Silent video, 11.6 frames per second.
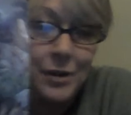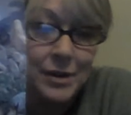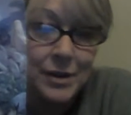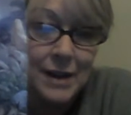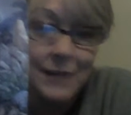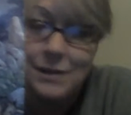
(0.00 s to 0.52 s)
than
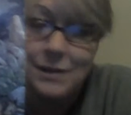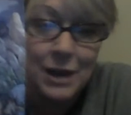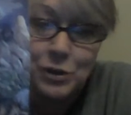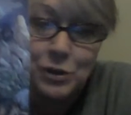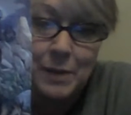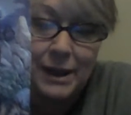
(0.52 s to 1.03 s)
that, not
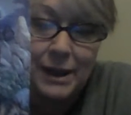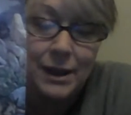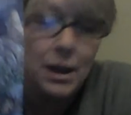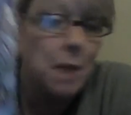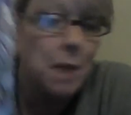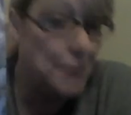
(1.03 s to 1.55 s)
too many.
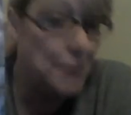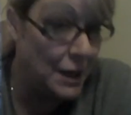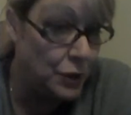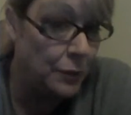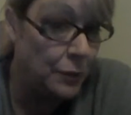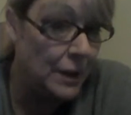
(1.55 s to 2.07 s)
But I
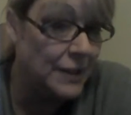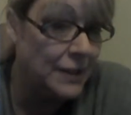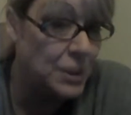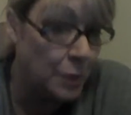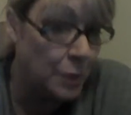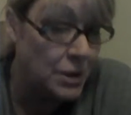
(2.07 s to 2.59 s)
do feel like this
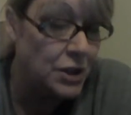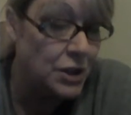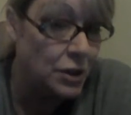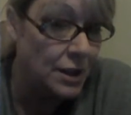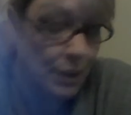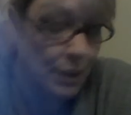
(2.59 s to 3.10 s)
person you're
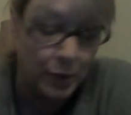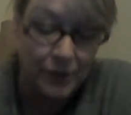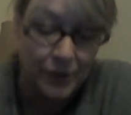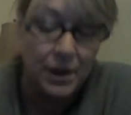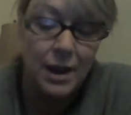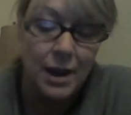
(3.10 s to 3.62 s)
dealing with
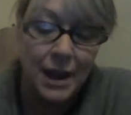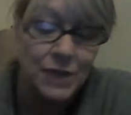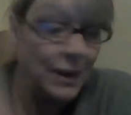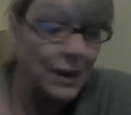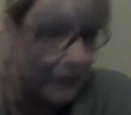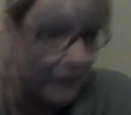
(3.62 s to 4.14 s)
is
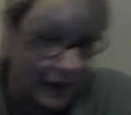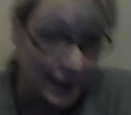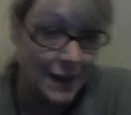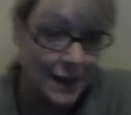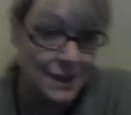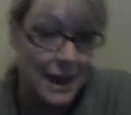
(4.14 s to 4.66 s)
very, like
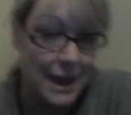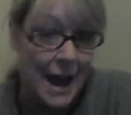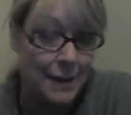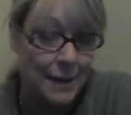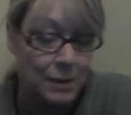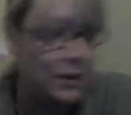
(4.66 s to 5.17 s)
I said,
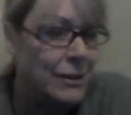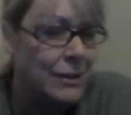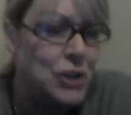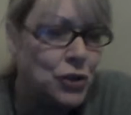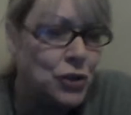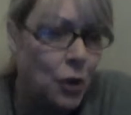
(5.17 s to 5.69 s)
adamant, very
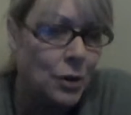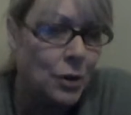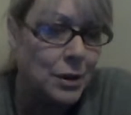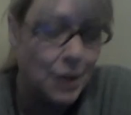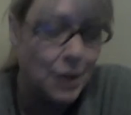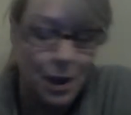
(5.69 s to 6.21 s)
strong.
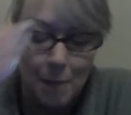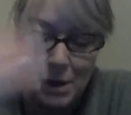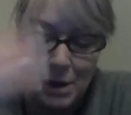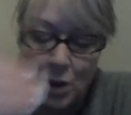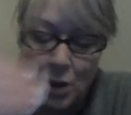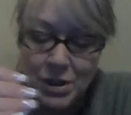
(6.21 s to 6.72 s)
But
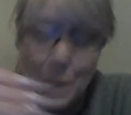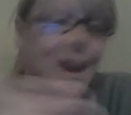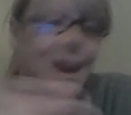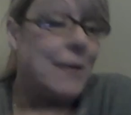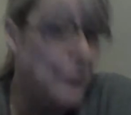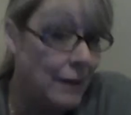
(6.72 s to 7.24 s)
also they
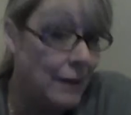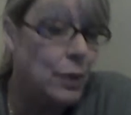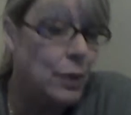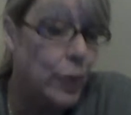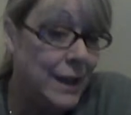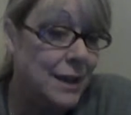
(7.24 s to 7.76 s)
have a very
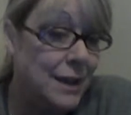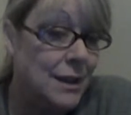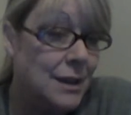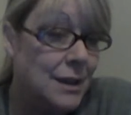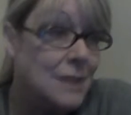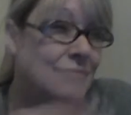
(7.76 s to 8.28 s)
weak,
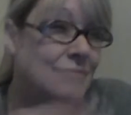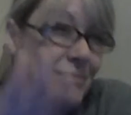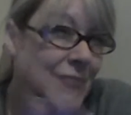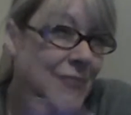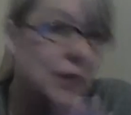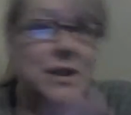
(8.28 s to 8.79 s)

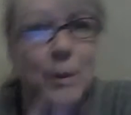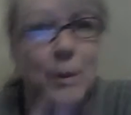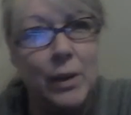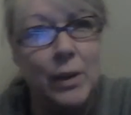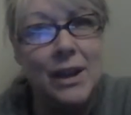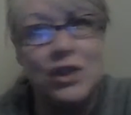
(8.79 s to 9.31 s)
I don't say
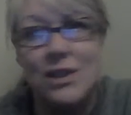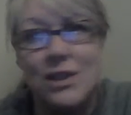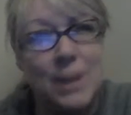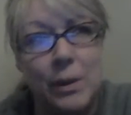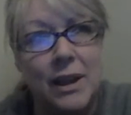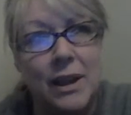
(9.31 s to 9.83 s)
weak, I shouldn't say
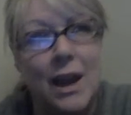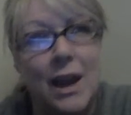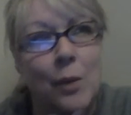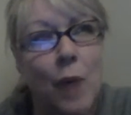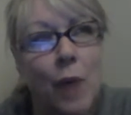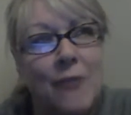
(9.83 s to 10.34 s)
weak,
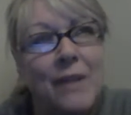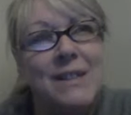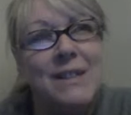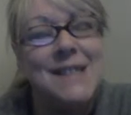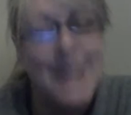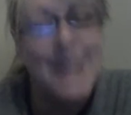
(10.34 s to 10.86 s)
a very
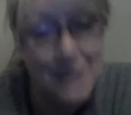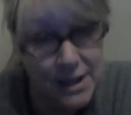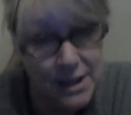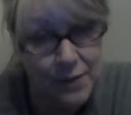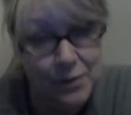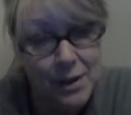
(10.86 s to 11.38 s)

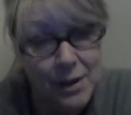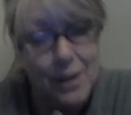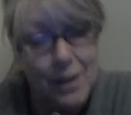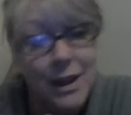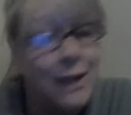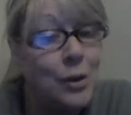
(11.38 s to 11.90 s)
sensitive
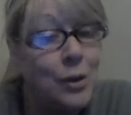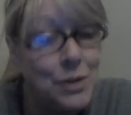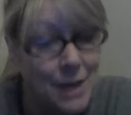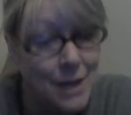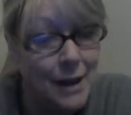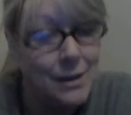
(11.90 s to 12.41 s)
inner
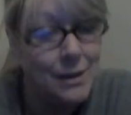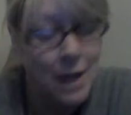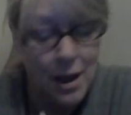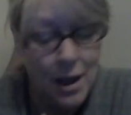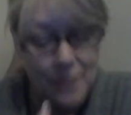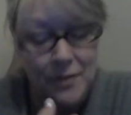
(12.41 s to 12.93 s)
side.
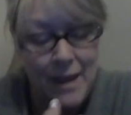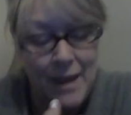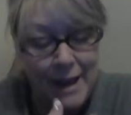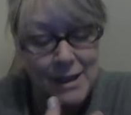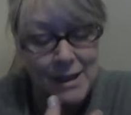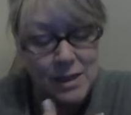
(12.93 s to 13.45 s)

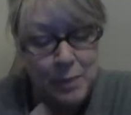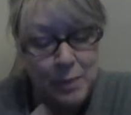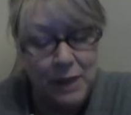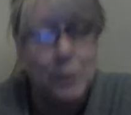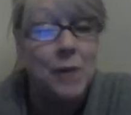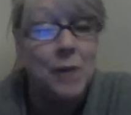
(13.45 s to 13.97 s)
They speak
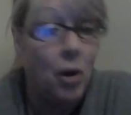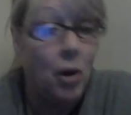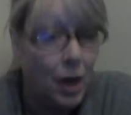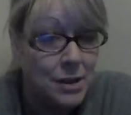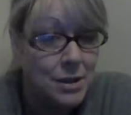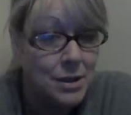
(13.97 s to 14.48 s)
from their
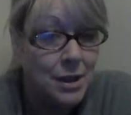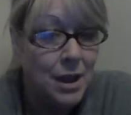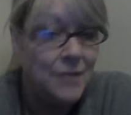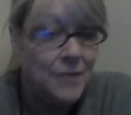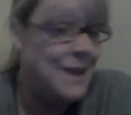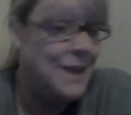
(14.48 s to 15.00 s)
heart.
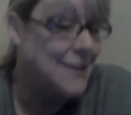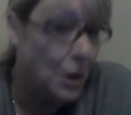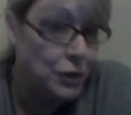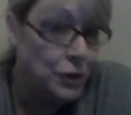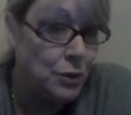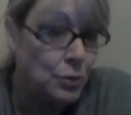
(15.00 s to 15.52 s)
They tell
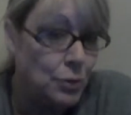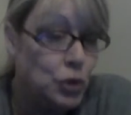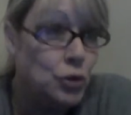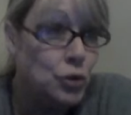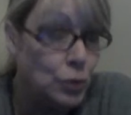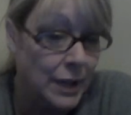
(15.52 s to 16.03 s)
you
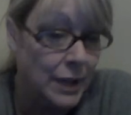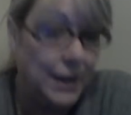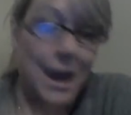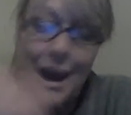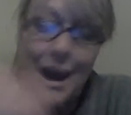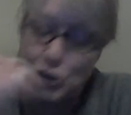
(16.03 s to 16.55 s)
truly,
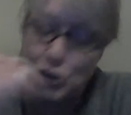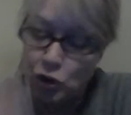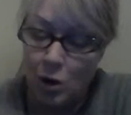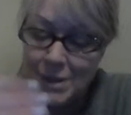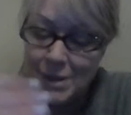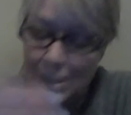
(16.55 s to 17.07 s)
as
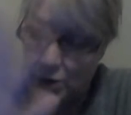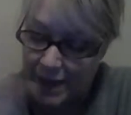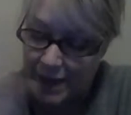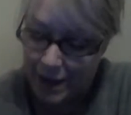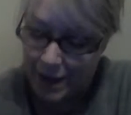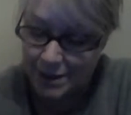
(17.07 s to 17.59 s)
strong as they are on the
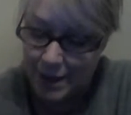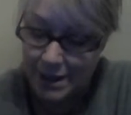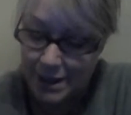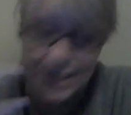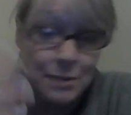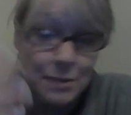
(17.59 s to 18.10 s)
outside
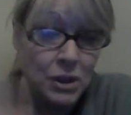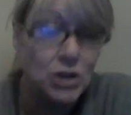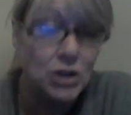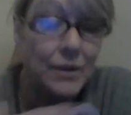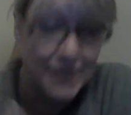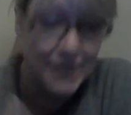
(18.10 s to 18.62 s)
is as much
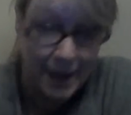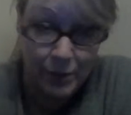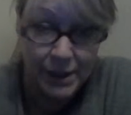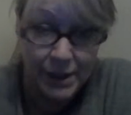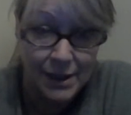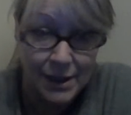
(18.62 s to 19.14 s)
love as they have on
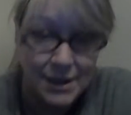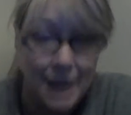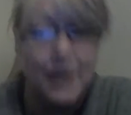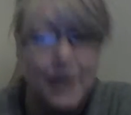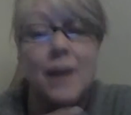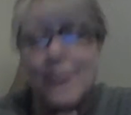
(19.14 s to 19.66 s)
the inside
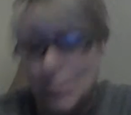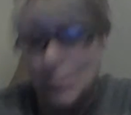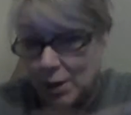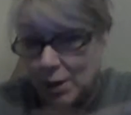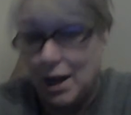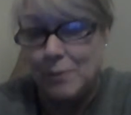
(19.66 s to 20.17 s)
that's going
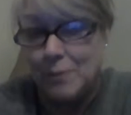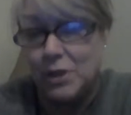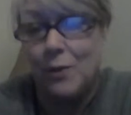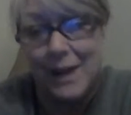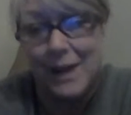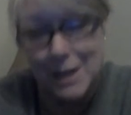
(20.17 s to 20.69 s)
to come to you, if
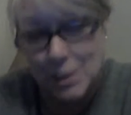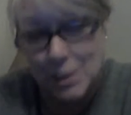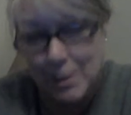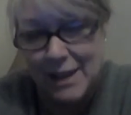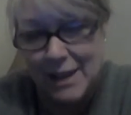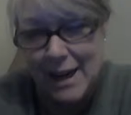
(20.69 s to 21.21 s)
I can
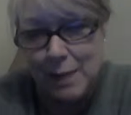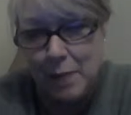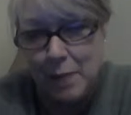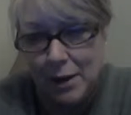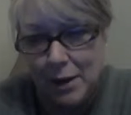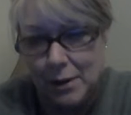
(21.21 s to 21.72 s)
explain that any
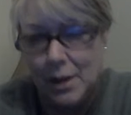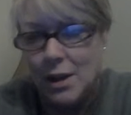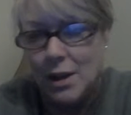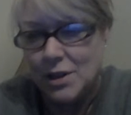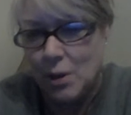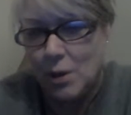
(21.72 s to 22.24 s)
better.
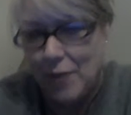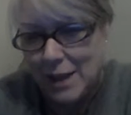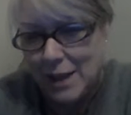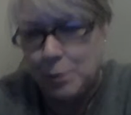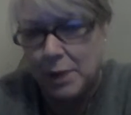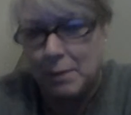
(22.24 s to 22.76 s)
So that's
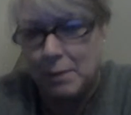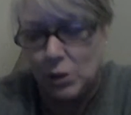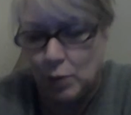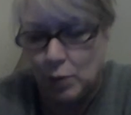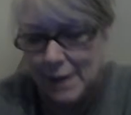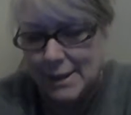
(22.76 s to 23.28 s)
pretty much
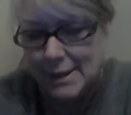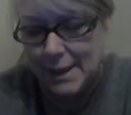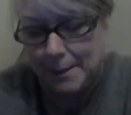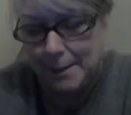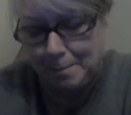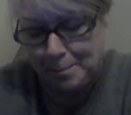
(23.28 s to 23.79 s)
what I see.
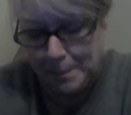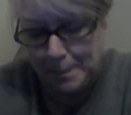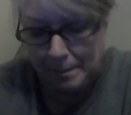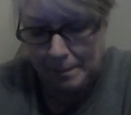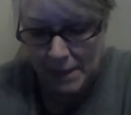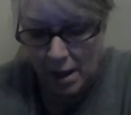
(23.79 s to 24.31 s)

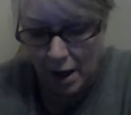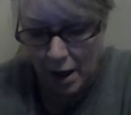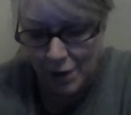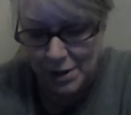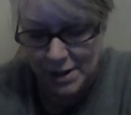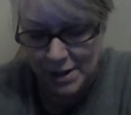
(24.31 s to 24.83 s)
I
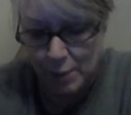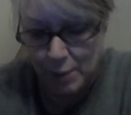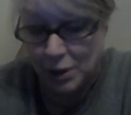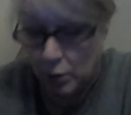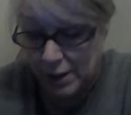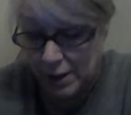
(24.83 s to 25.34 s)
also see with the
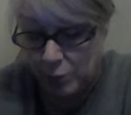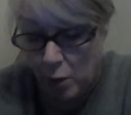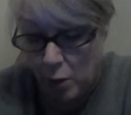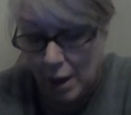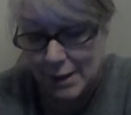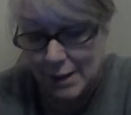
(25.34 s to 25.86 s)
Queen of
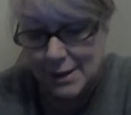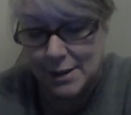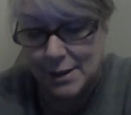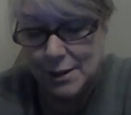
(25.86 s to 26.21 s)
Wands,